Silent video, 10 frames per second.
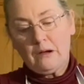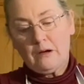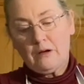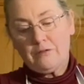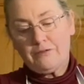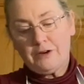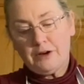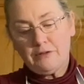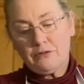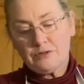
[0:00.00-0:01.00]
Oh,
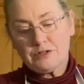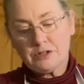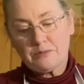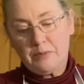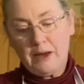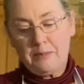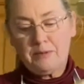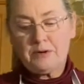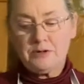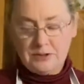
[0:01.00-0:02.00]
fire roasted
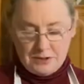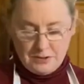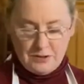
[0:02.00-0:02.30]
peppers.